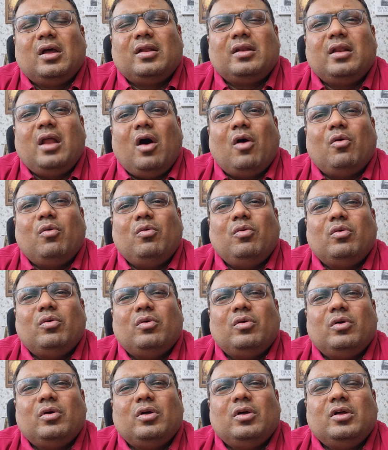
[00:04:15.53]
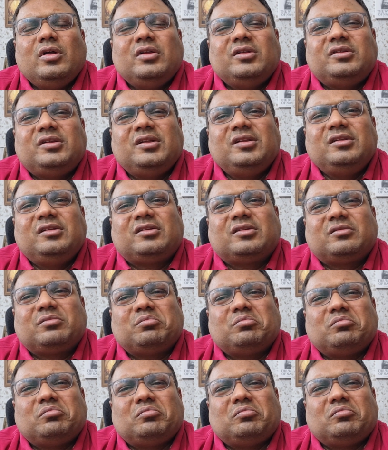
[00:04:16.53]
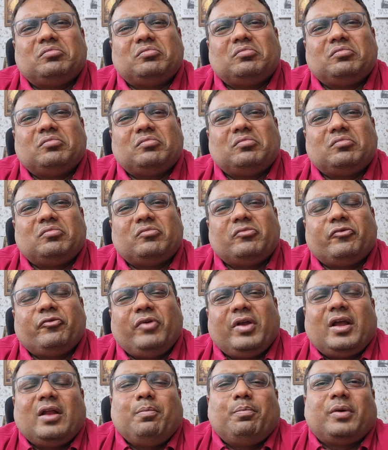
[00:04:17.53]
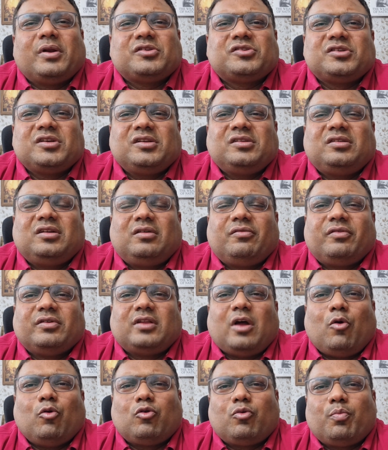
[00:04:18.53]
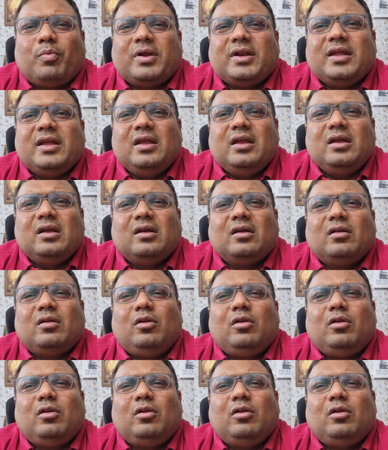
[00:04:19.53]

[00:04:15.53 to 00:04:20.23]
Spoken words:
Now, since we can purchase it without money,